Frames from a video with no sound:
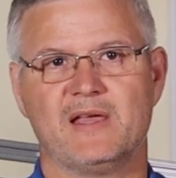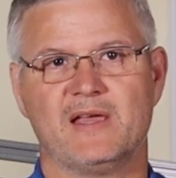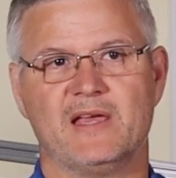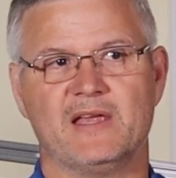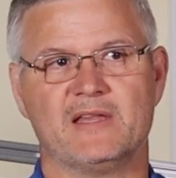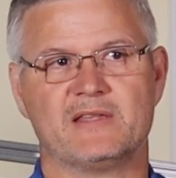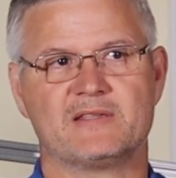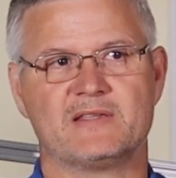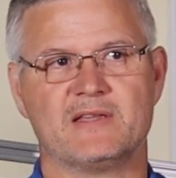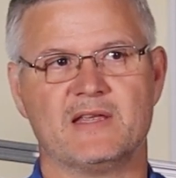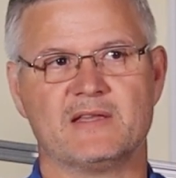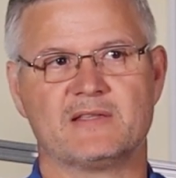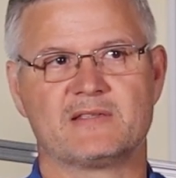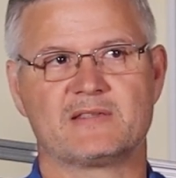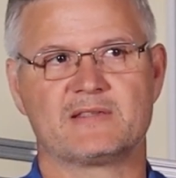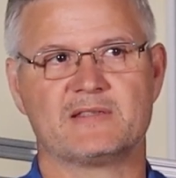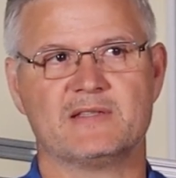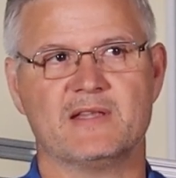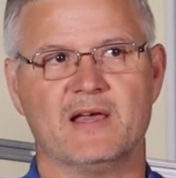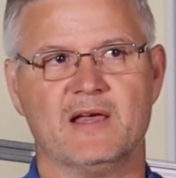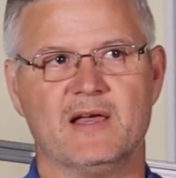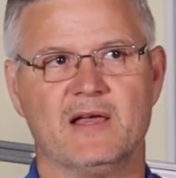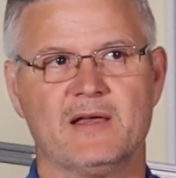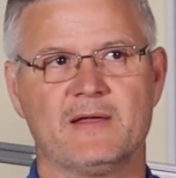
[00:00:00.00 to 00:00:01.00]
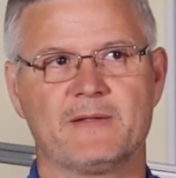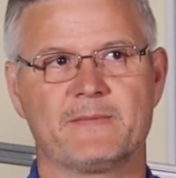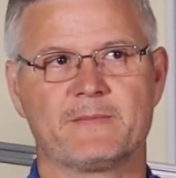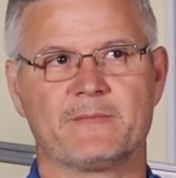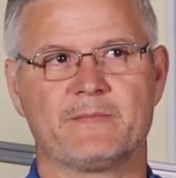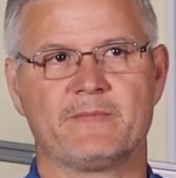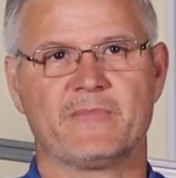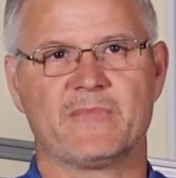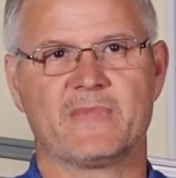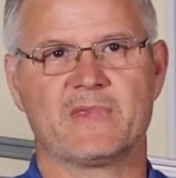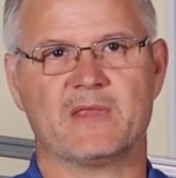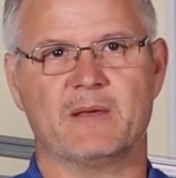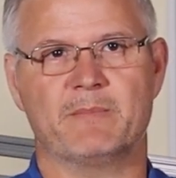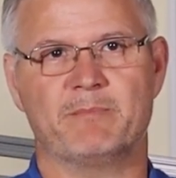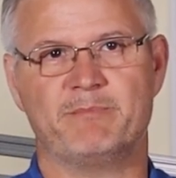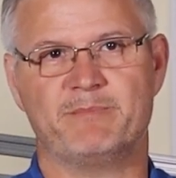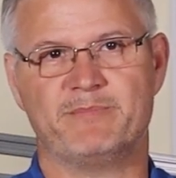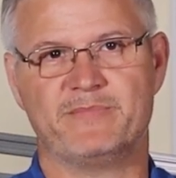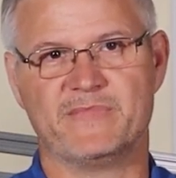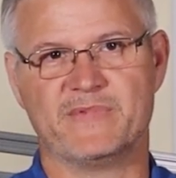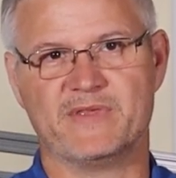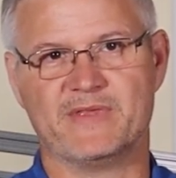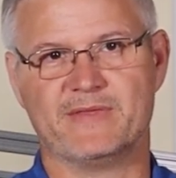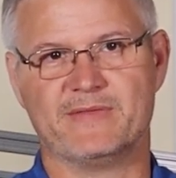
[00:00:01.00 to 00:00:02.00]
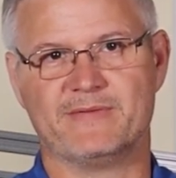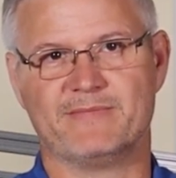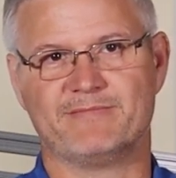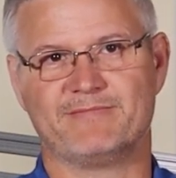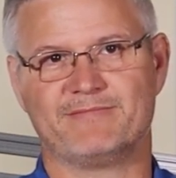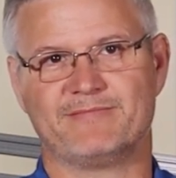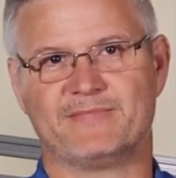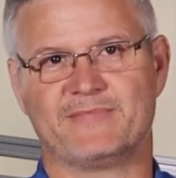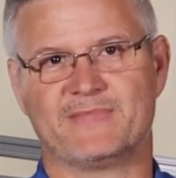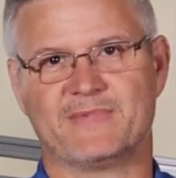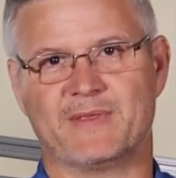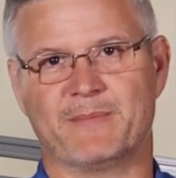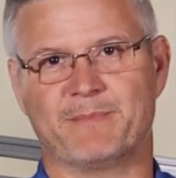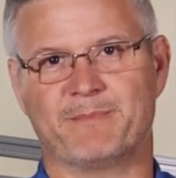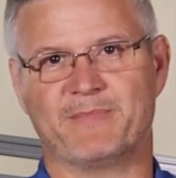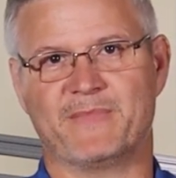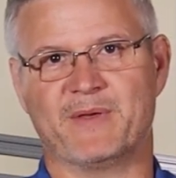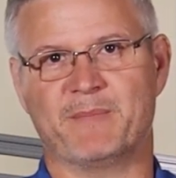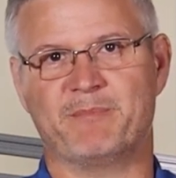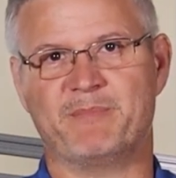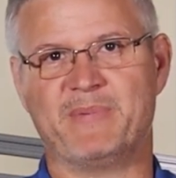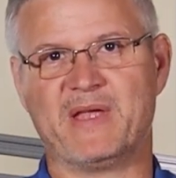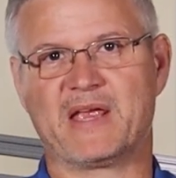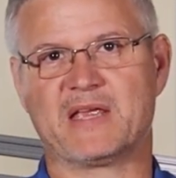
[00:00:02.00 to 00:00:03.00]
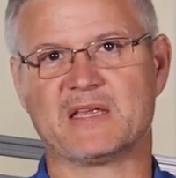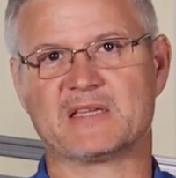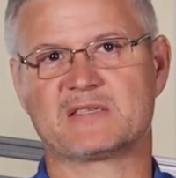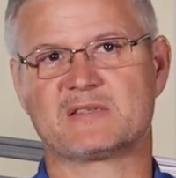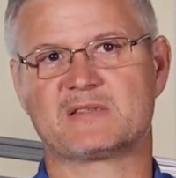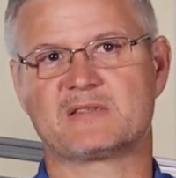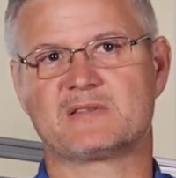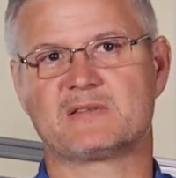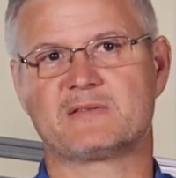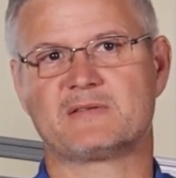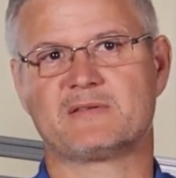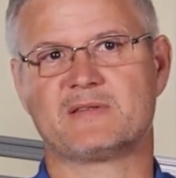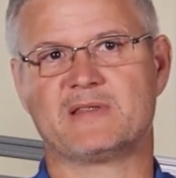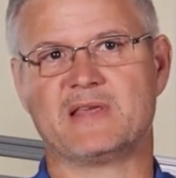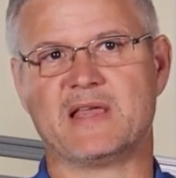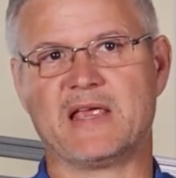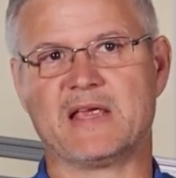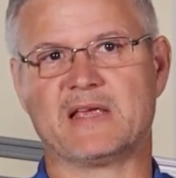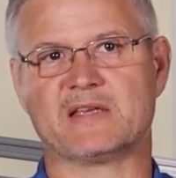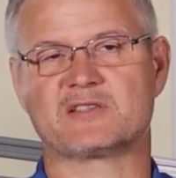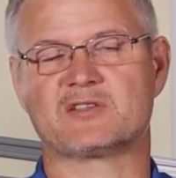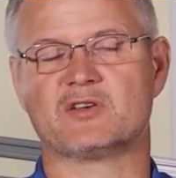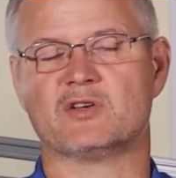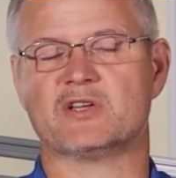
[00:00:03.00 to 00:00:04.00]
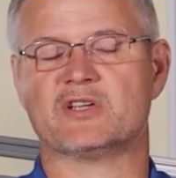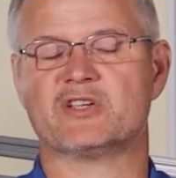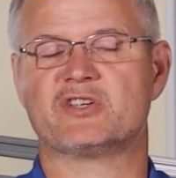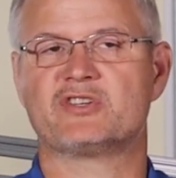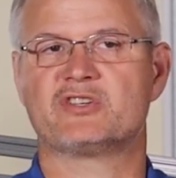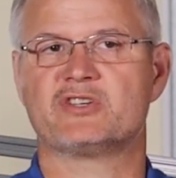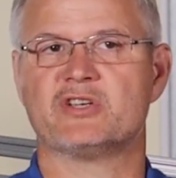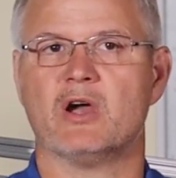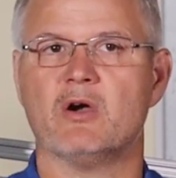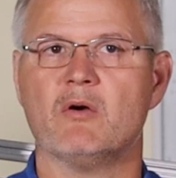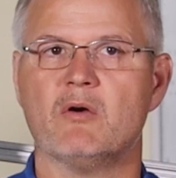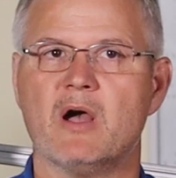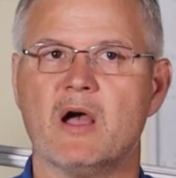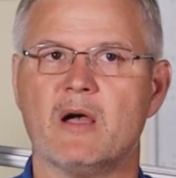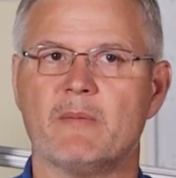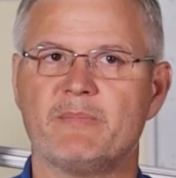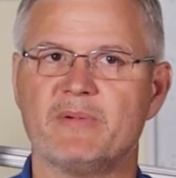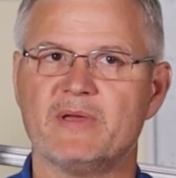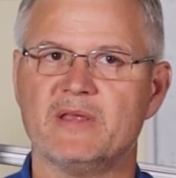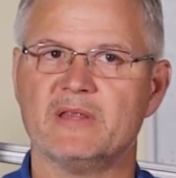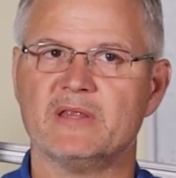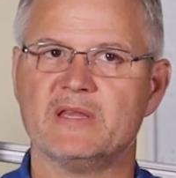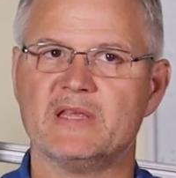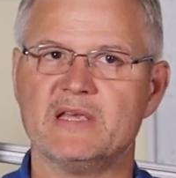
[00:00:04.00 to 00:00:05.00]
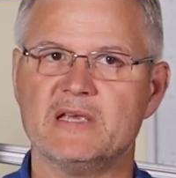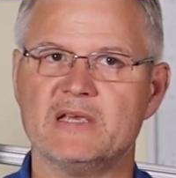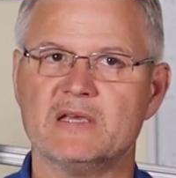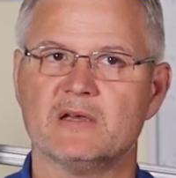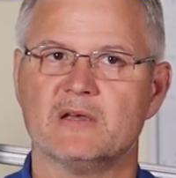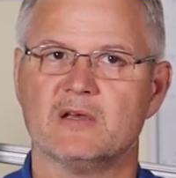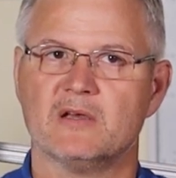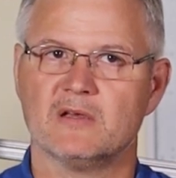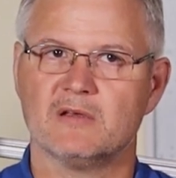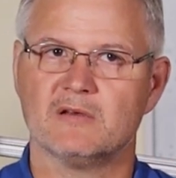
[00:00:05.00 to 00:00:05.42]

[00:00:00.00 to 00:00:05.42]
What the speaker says: It's the biggest thing is going to show up in the